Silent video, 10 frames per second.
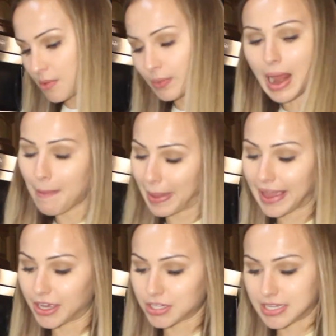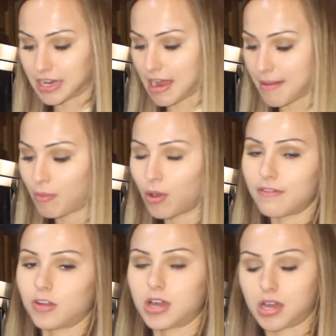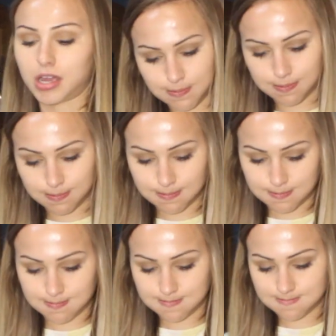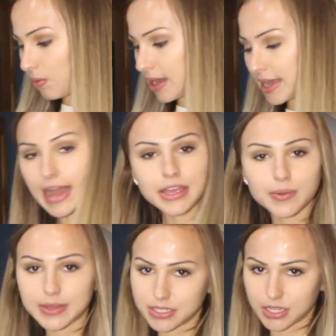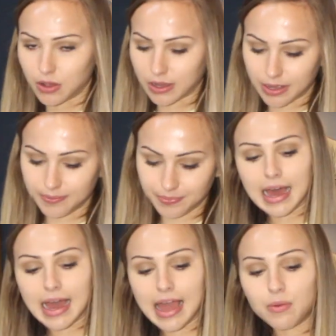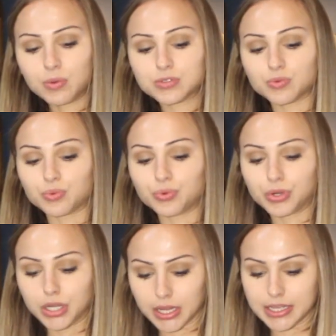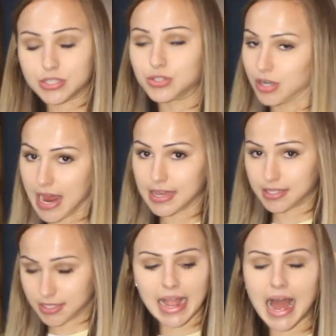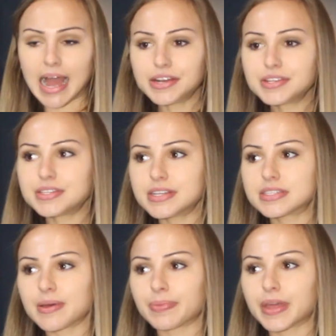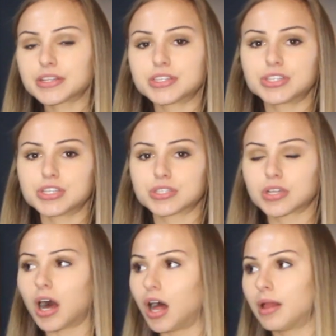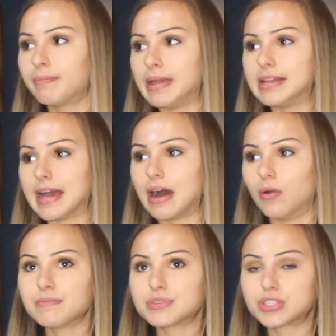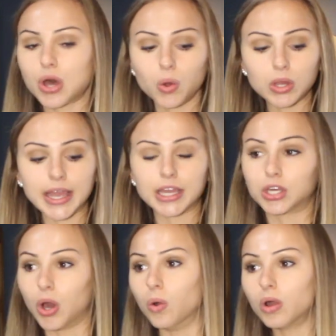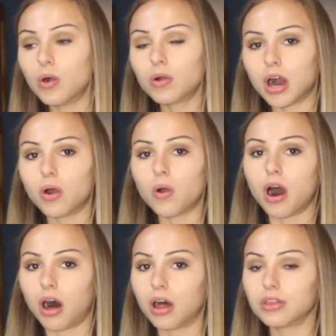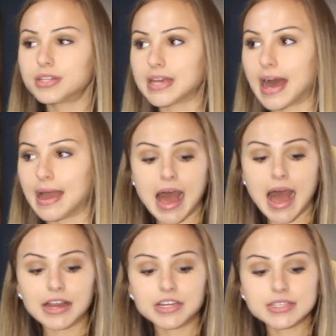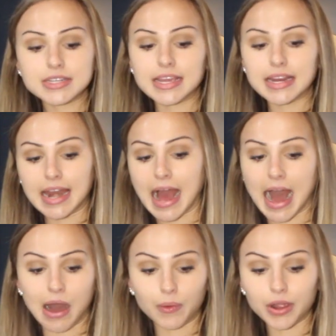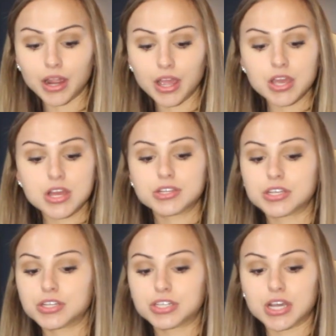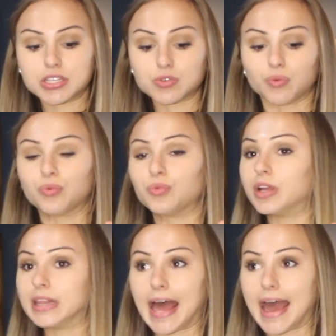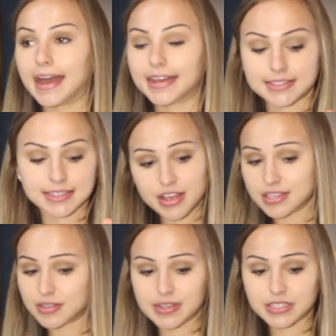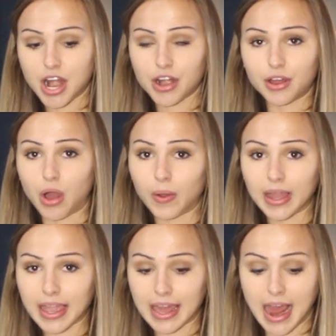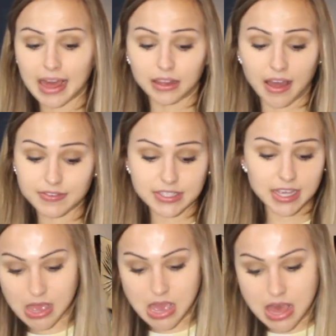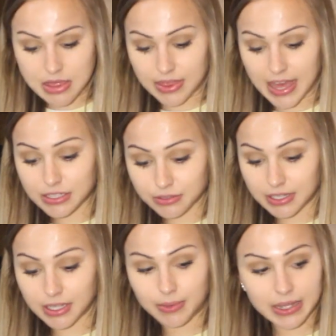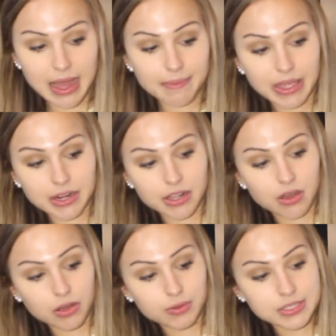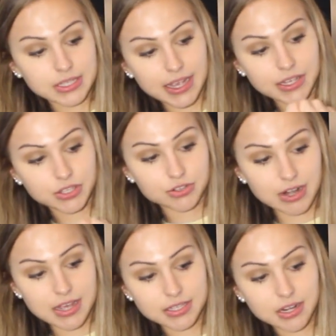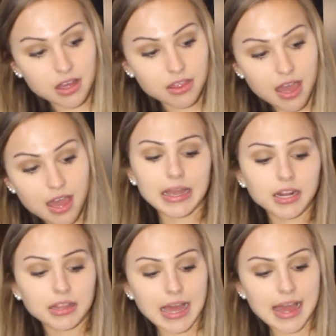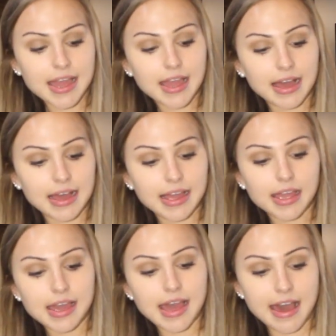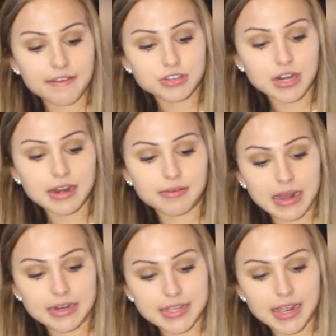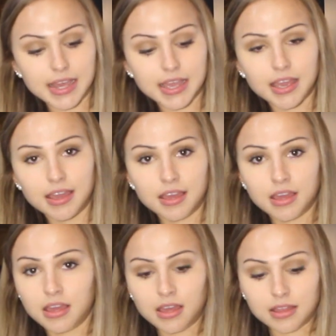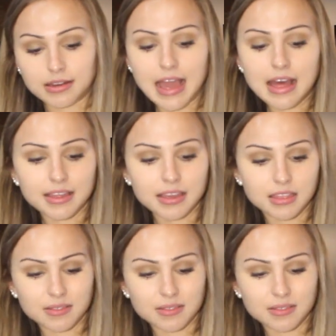We're not bakers here, I'm more of a cooker. What got you into yoga? I was really stressed. I just need something to just calm me down. I'm so like go, go, go all the time. I just need an hour to just relax. So I started going and I loved it. That's really what got me into yoga, was like stress and all that. Not gonna lie, I have tried meditating. Not like